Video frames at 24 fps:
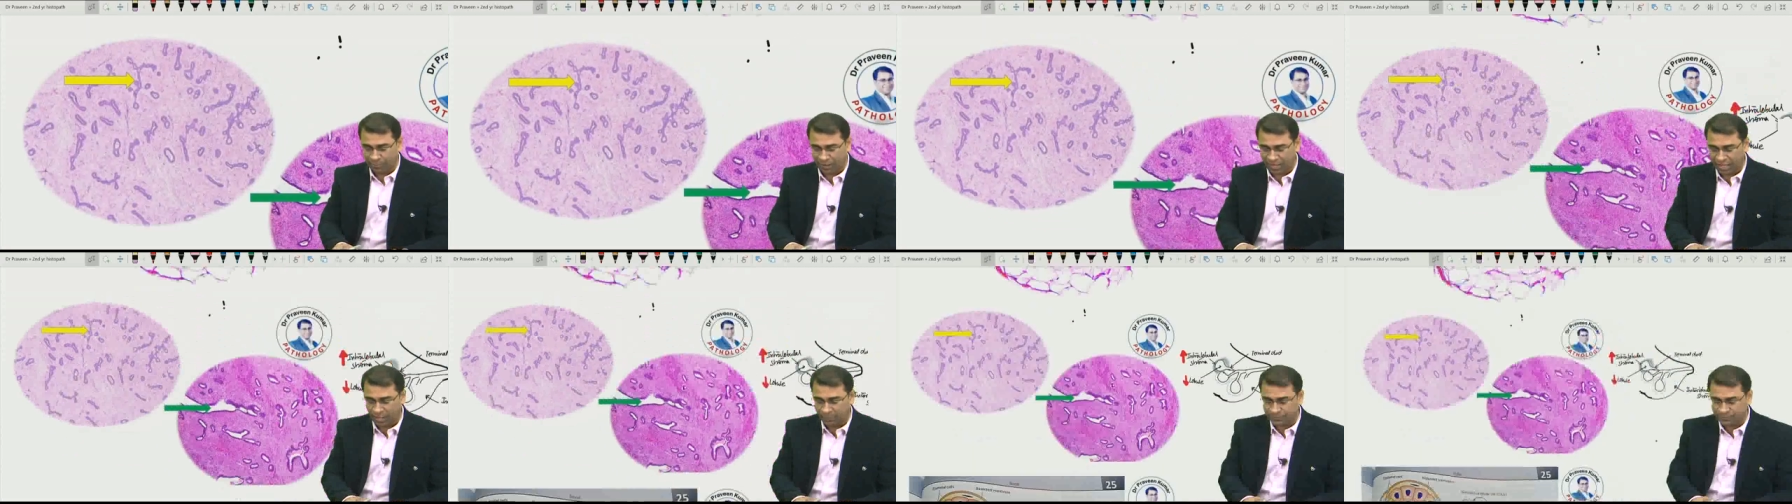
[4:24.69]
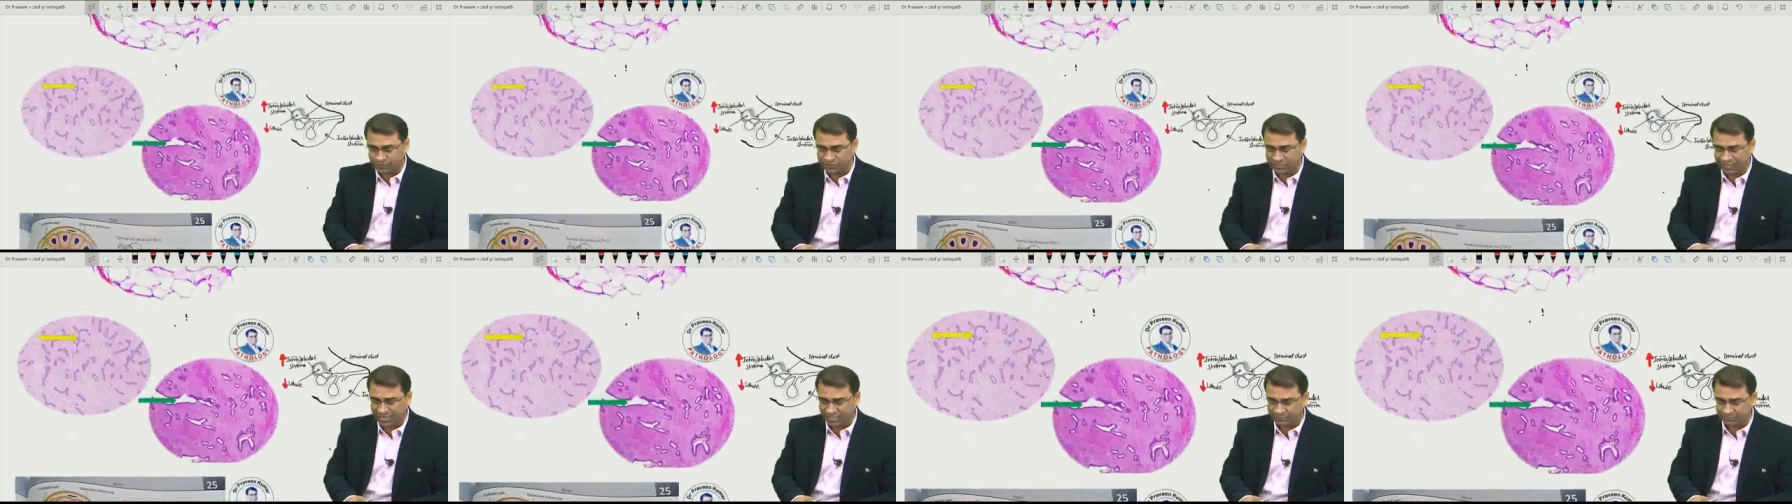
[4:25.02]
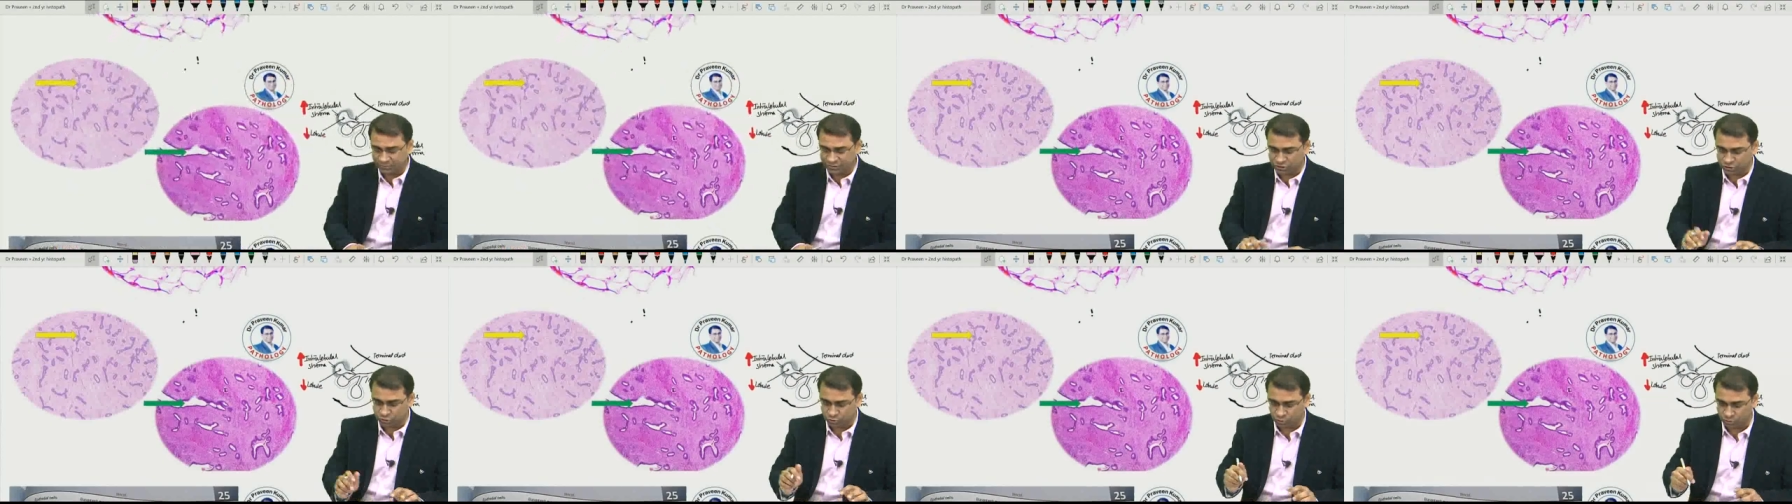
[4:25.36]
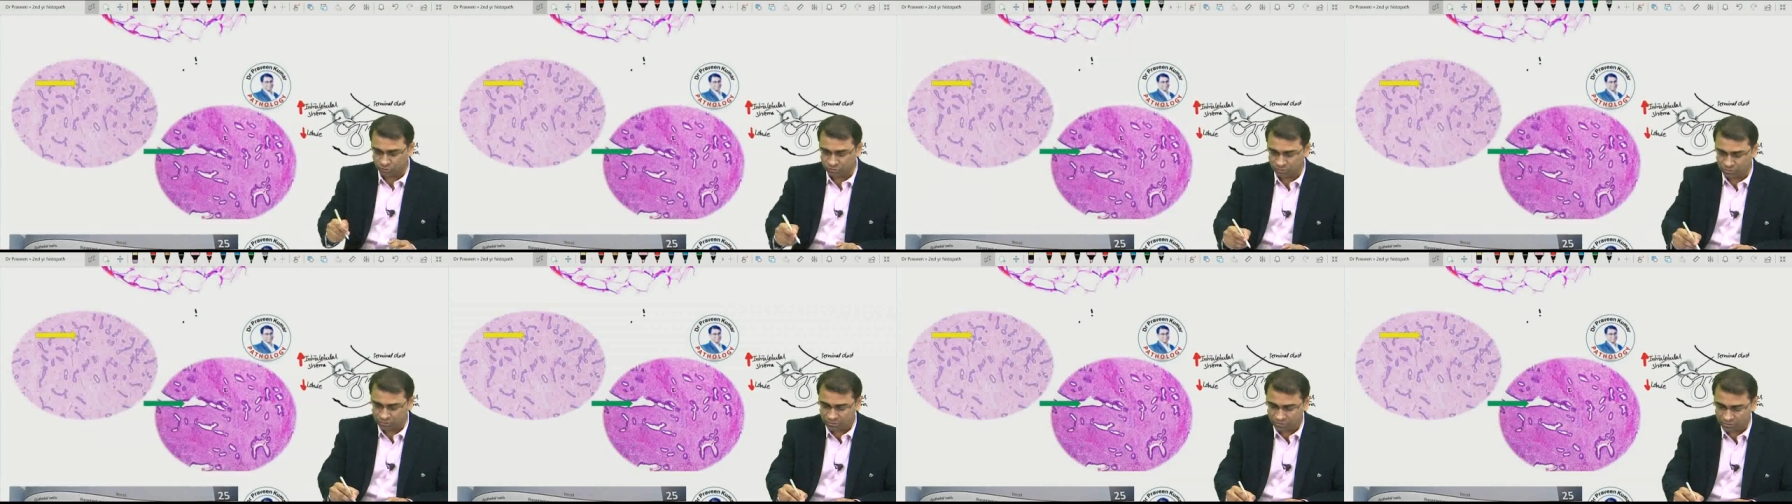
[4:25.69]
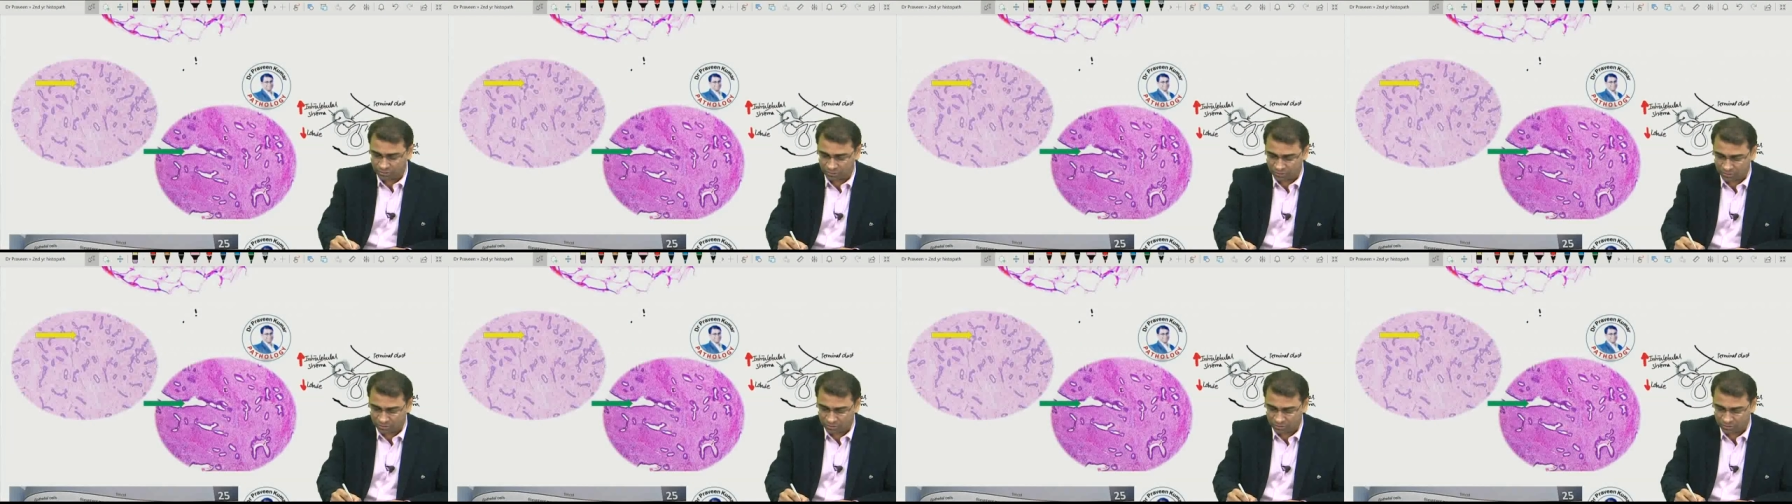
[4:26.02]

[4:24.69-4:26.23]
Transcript: biopsy has been shown